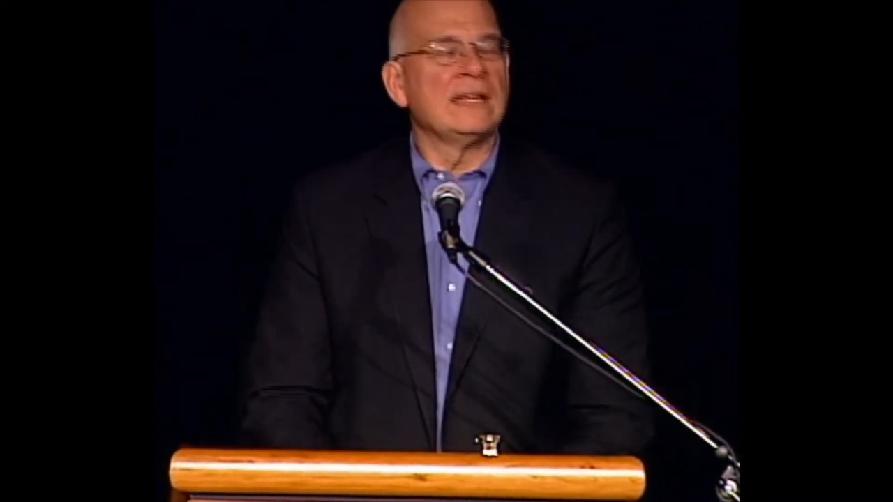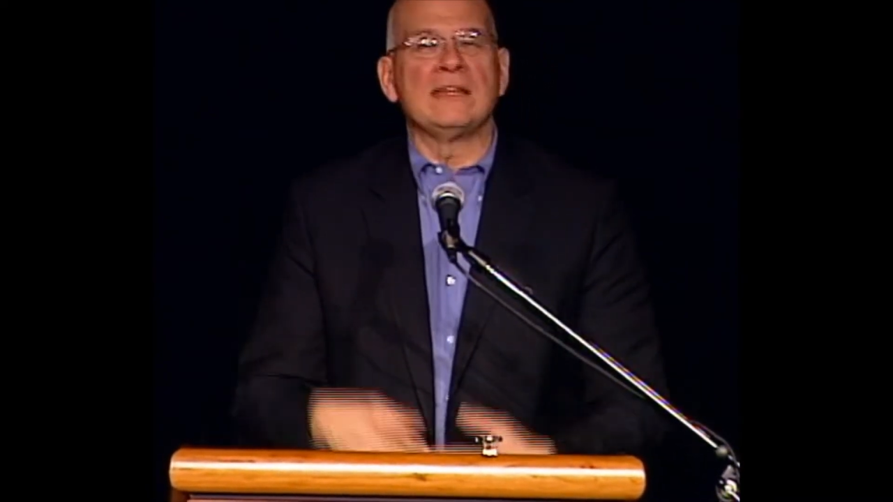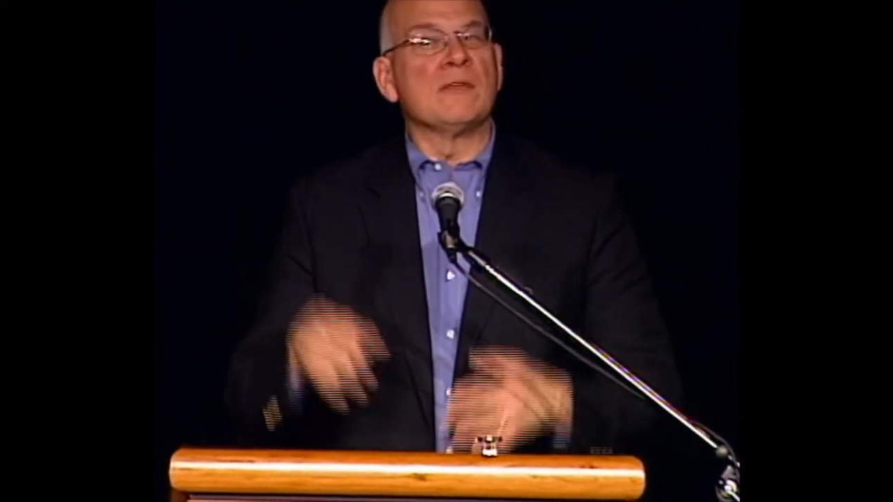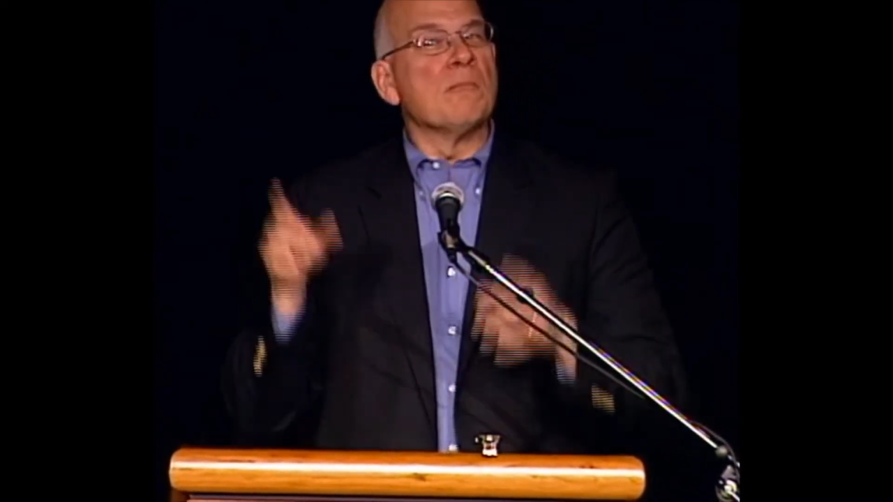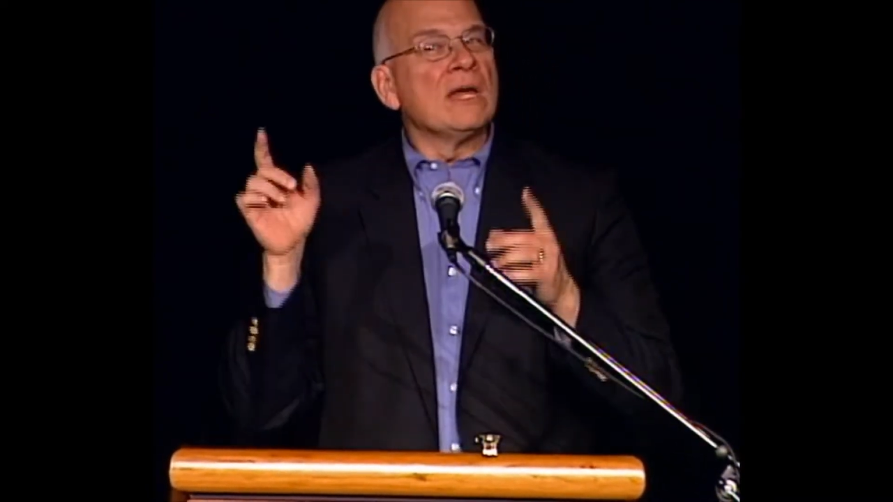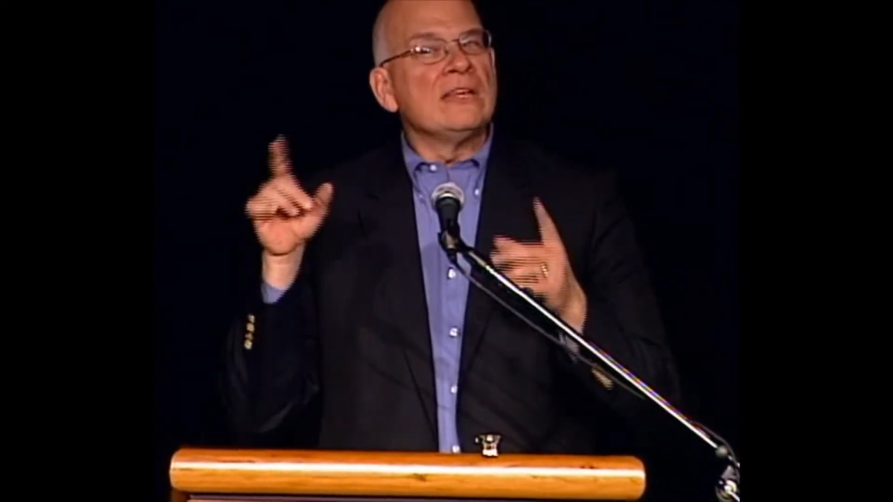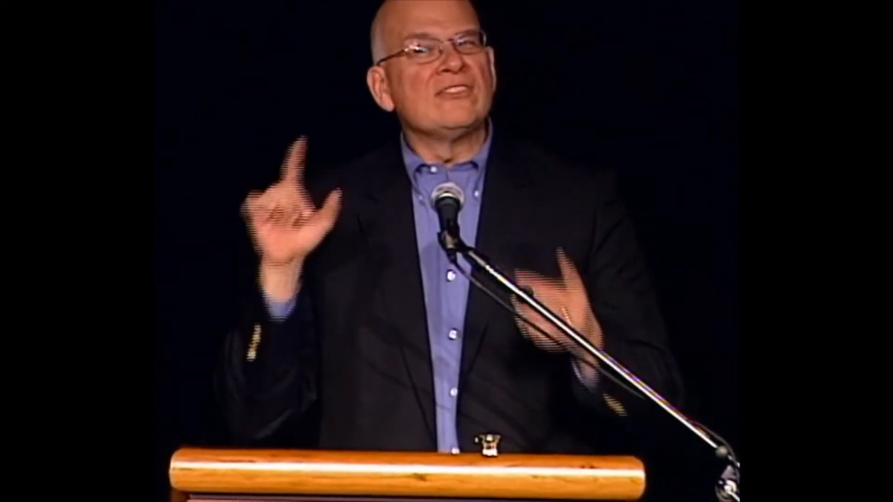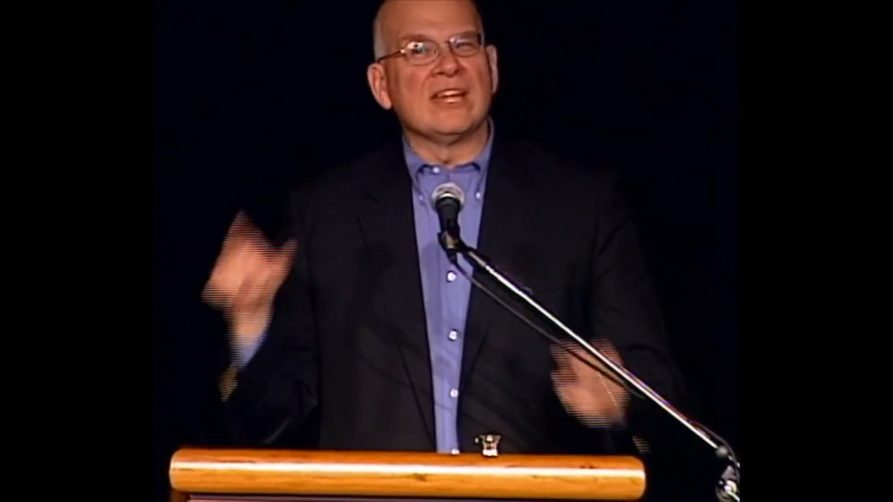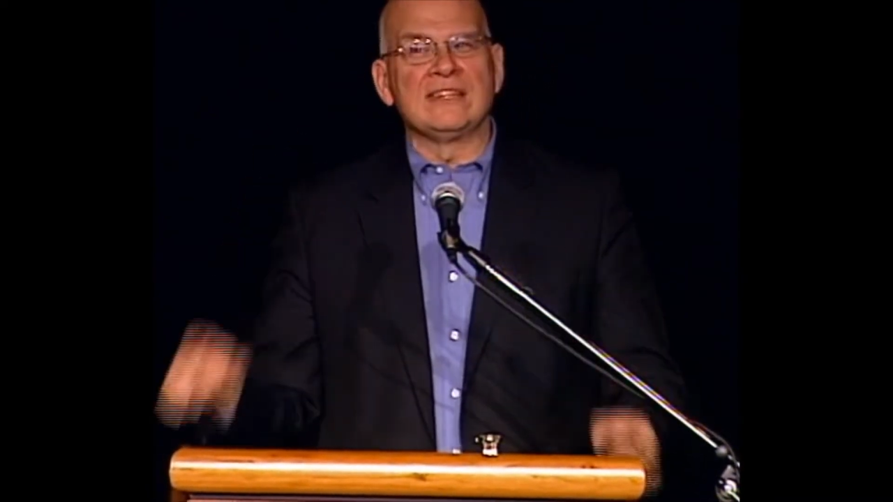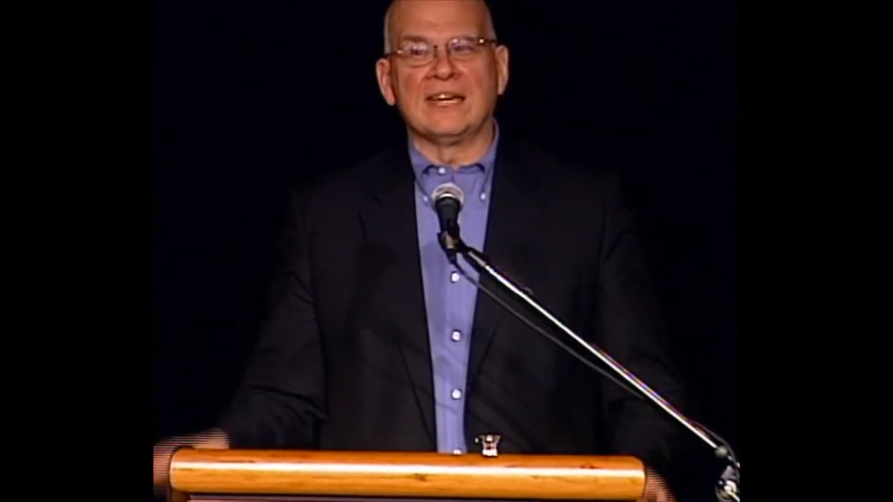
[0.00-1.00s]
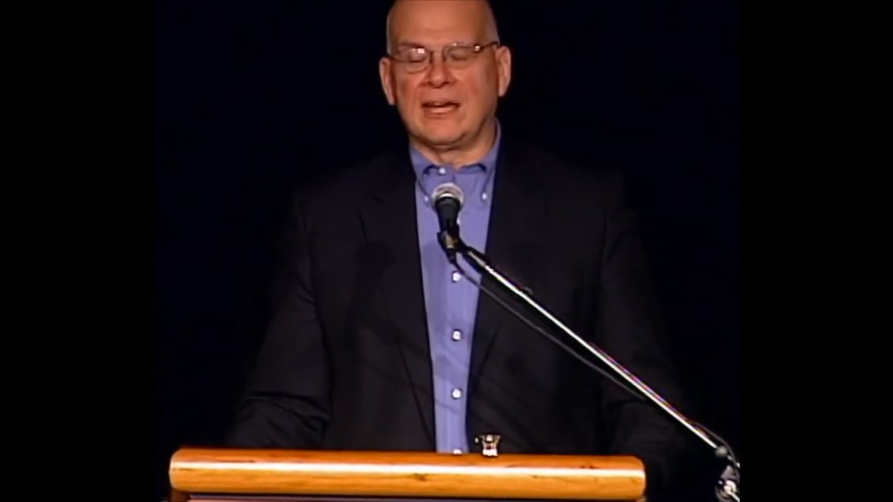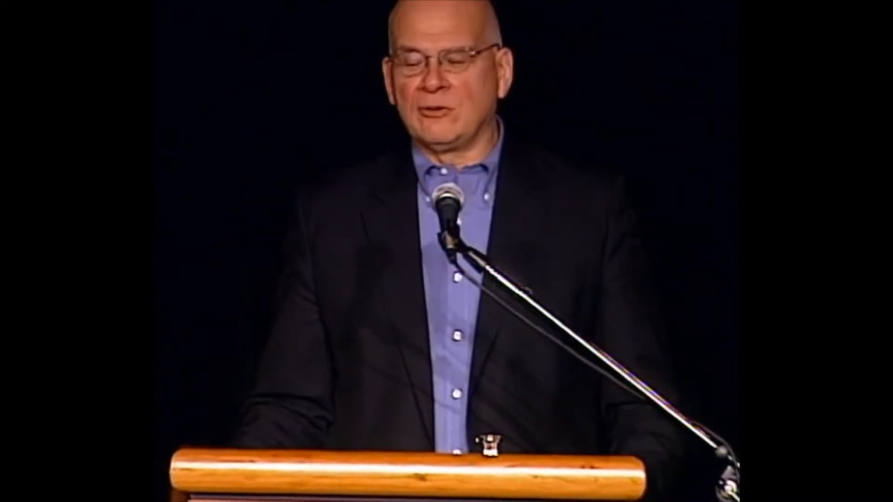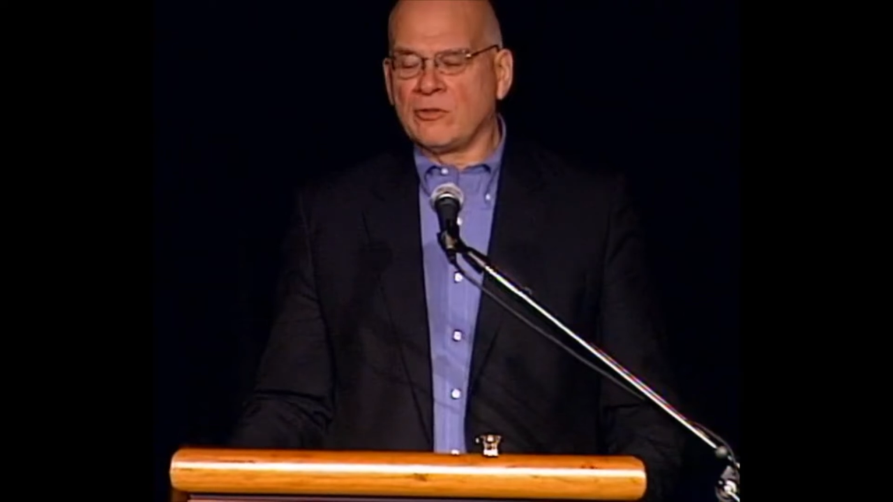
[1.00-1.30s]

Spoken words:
The money's not the idol.